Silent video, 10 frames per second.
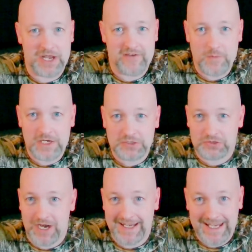everybody's going
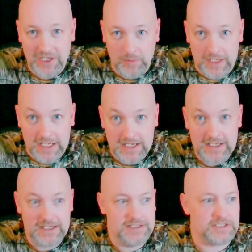to try to kill me.
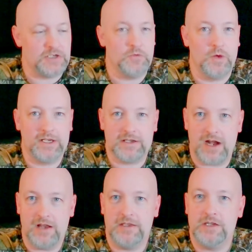So what did
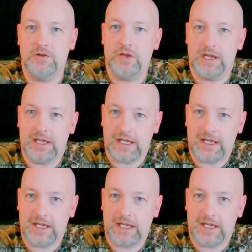God do?